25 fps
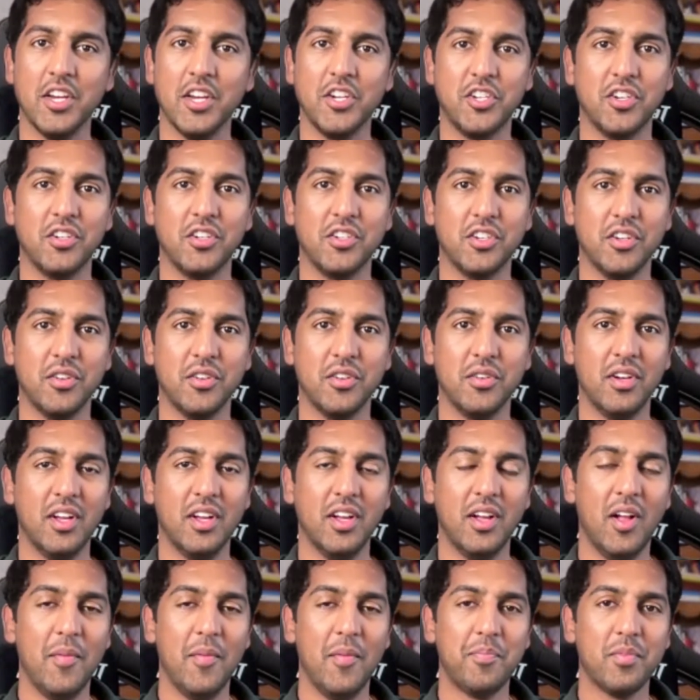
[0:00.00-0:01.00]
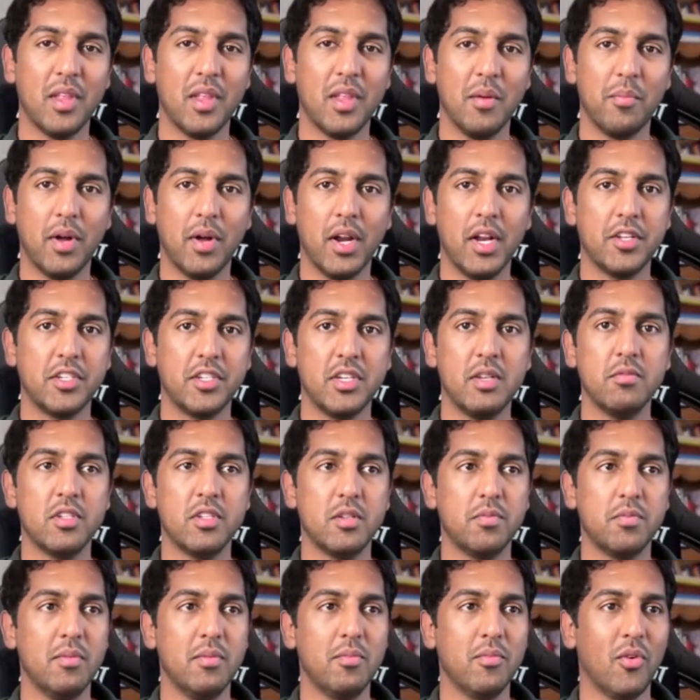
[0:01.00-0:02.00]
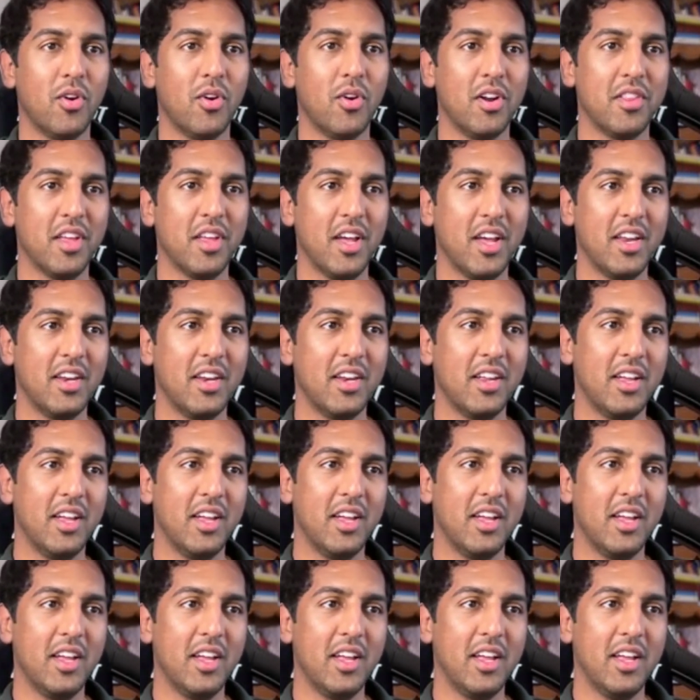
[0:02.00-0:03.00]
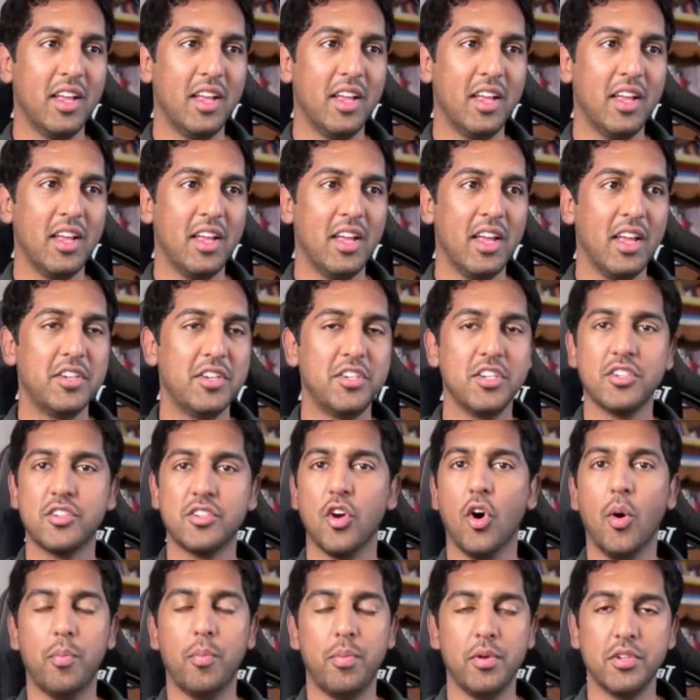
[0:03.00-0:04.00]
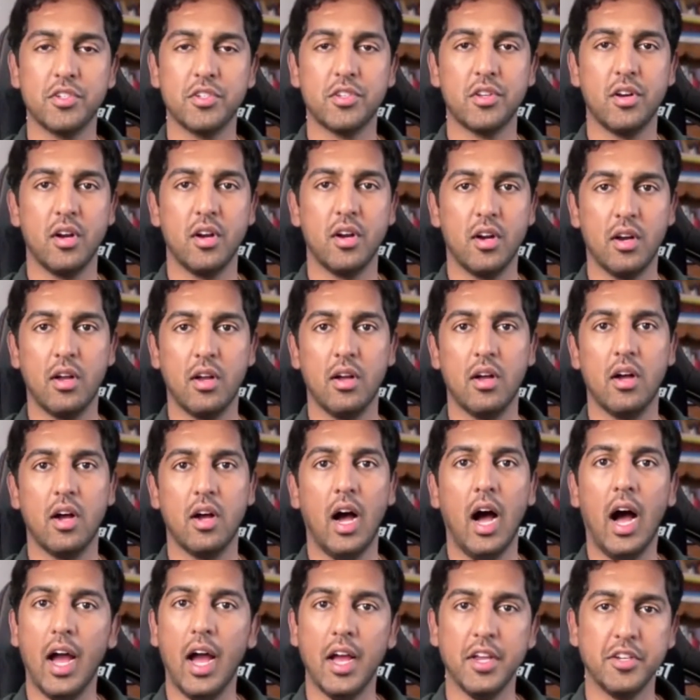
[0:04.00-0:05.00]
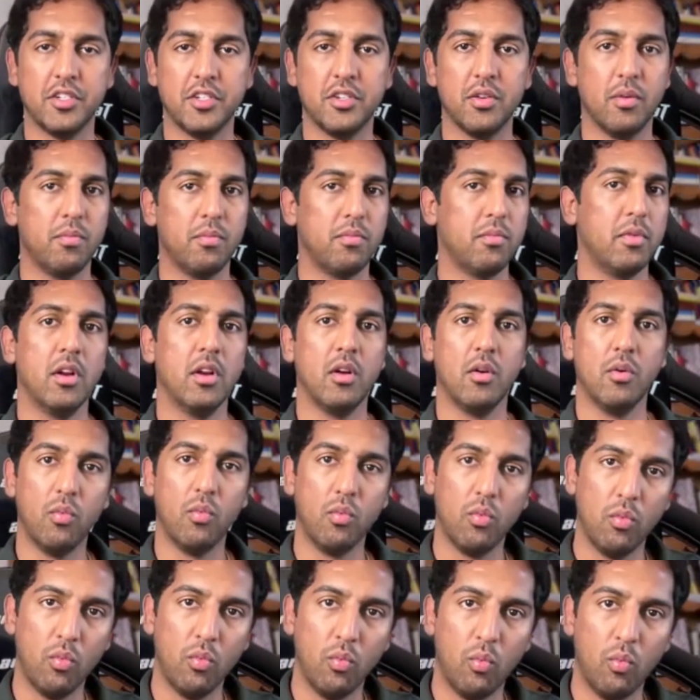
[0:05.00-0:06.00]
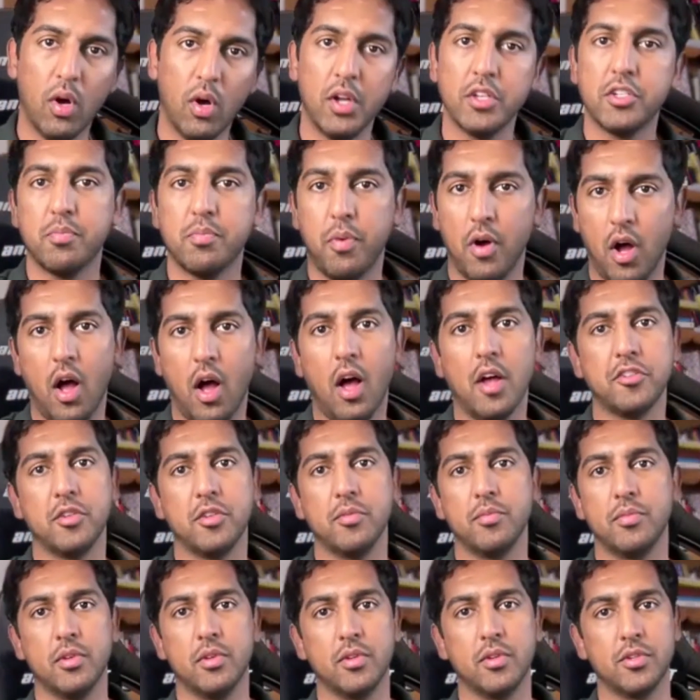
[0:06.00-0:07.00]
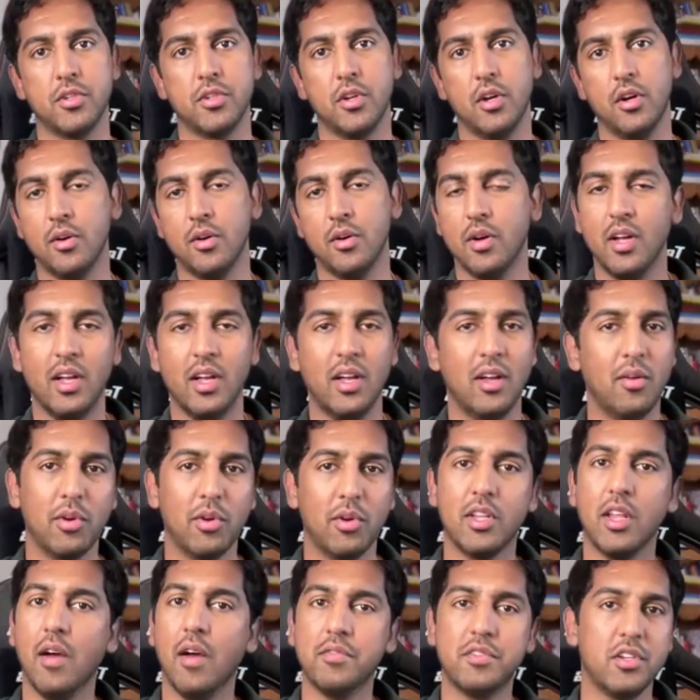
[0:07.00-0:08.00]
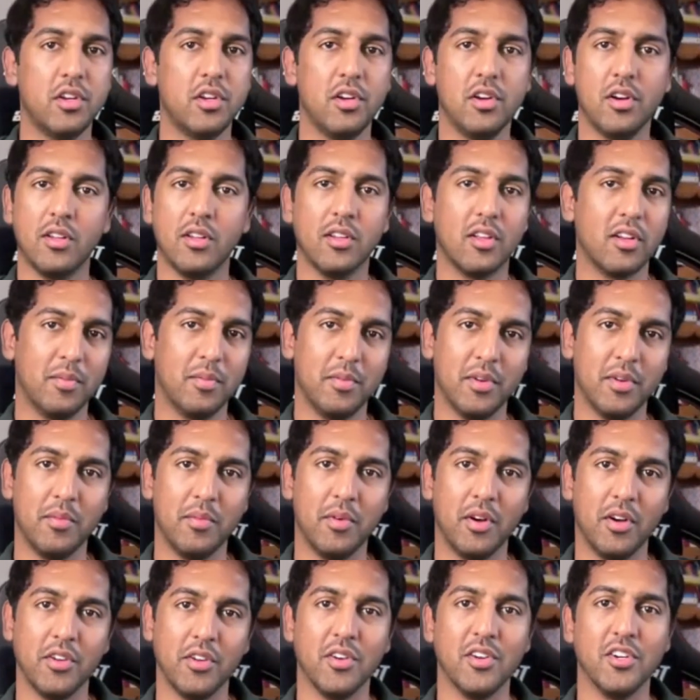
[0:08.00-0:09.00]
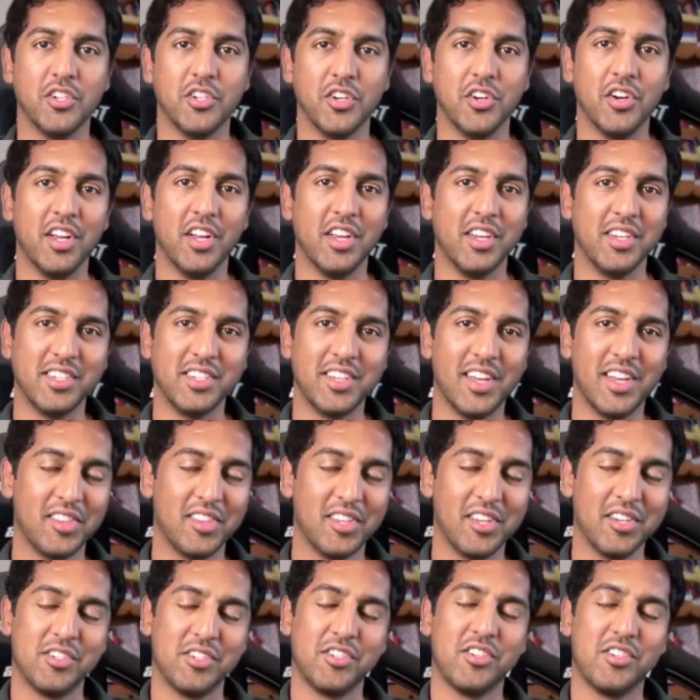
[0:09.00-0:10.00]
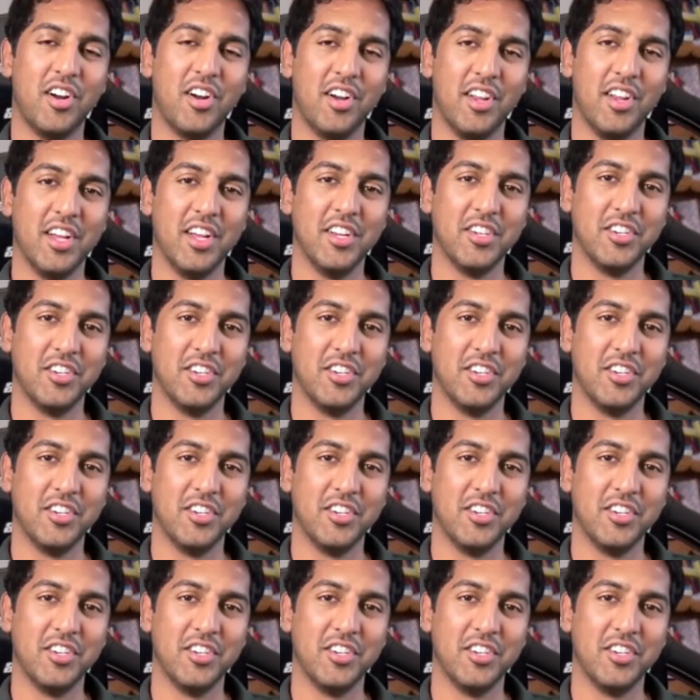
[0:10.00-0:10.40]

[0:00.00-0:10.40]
they should do, but it seems to be more that it just opens their eyes to, what's possible. So would love to hear a little bit about your journey to get things started,